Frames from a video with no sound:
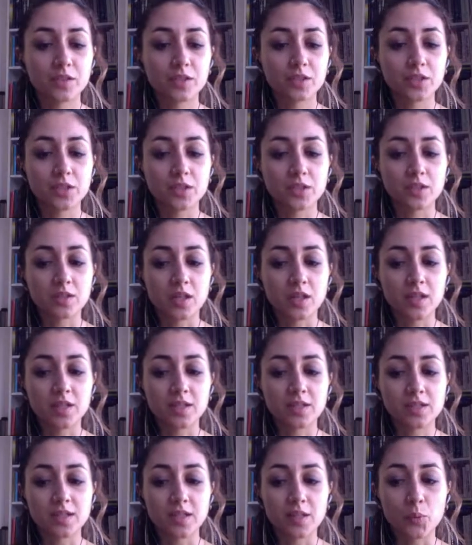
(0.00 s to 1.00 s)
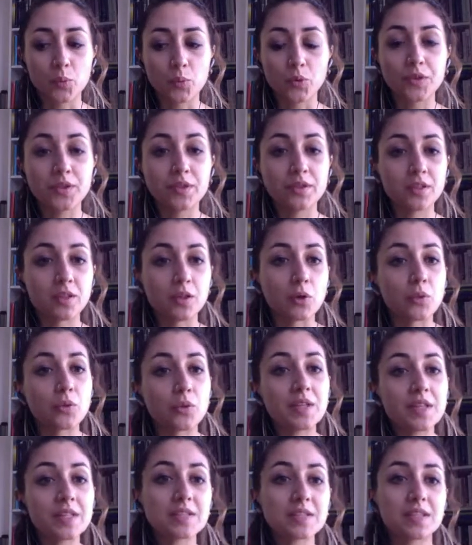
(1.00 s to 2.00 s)
not say, well,
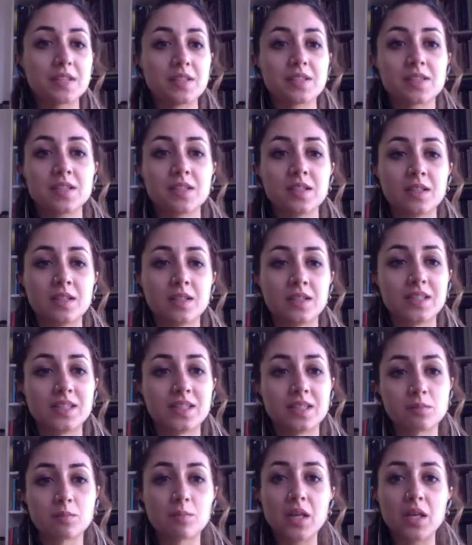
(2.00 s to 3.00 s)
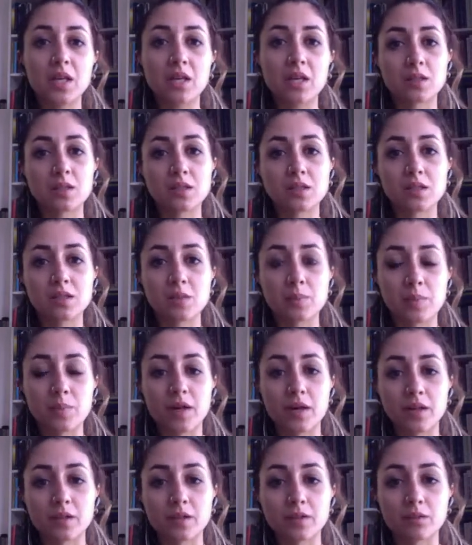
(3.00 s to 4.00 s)
this is me, this is a
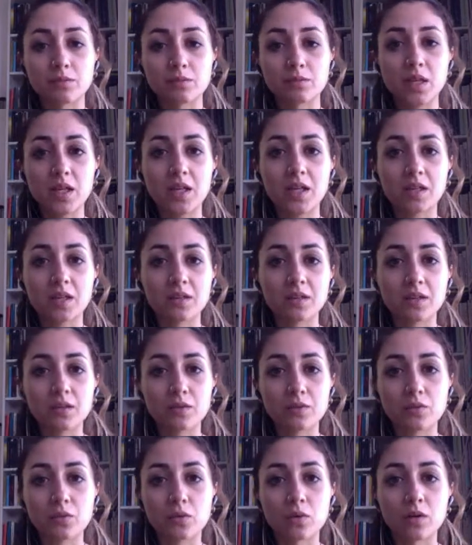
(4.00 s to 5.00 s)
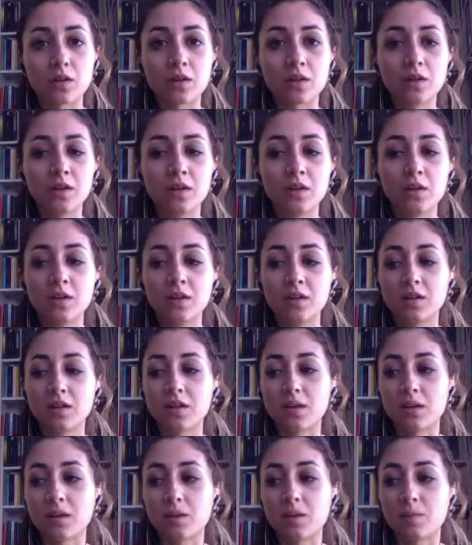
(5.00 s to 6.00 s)
part of me, and therefore,
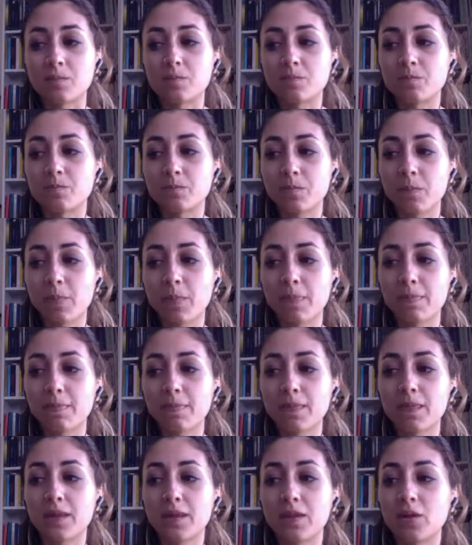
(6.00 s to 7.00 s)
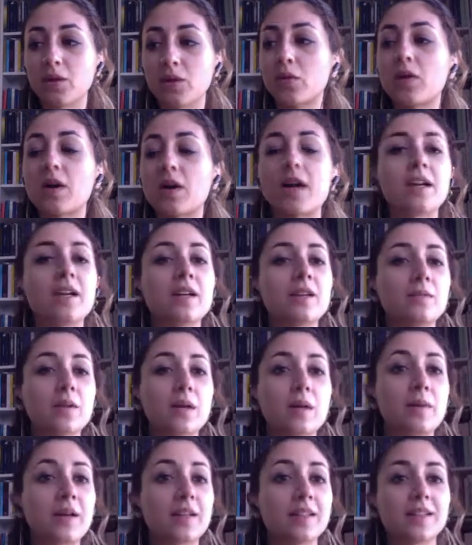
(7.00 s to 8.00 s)
I'm
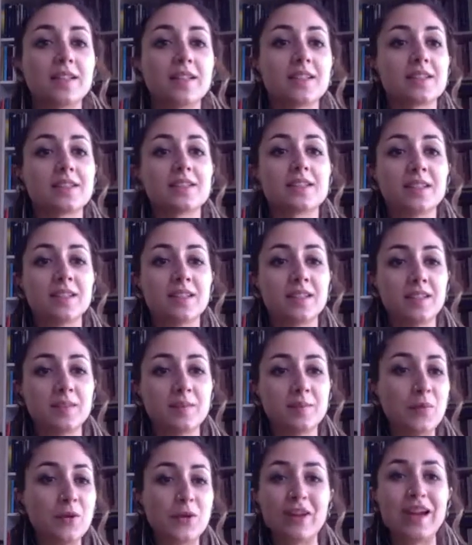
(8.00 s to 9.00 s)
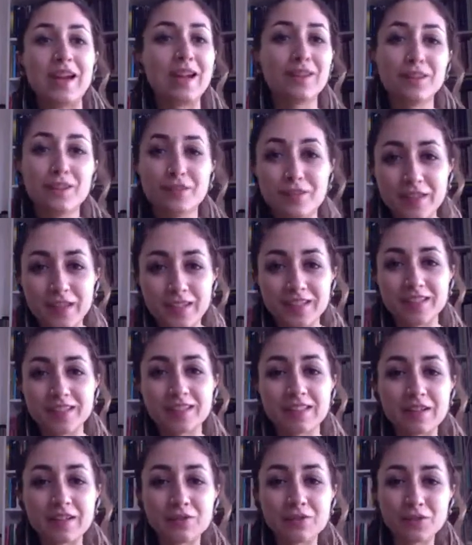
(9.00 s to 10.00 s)
at this more elevated
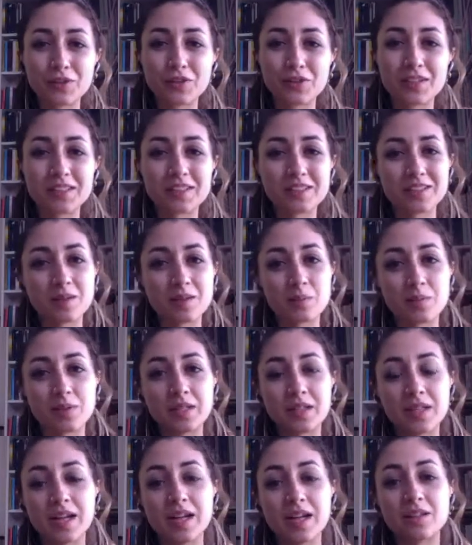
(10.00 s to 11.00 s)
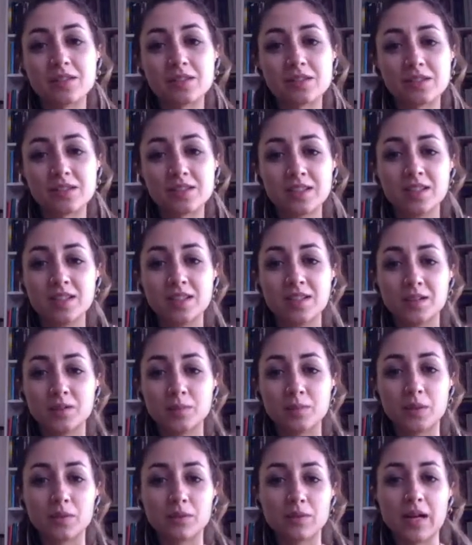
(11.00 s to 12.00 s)
level than somebody else,
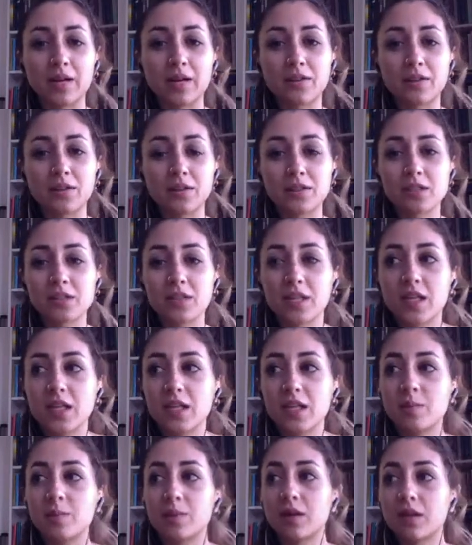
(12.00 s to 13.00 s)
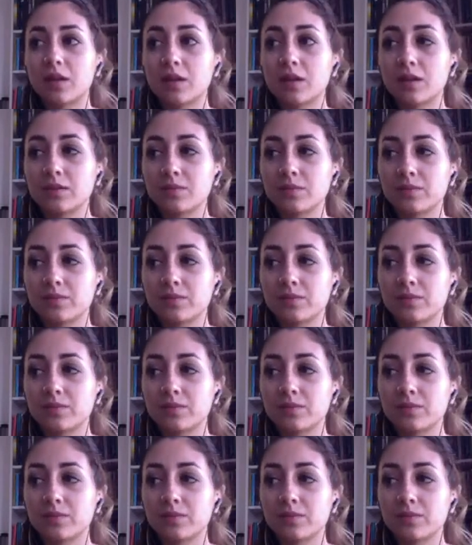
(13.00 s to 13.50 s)
but rather to keep our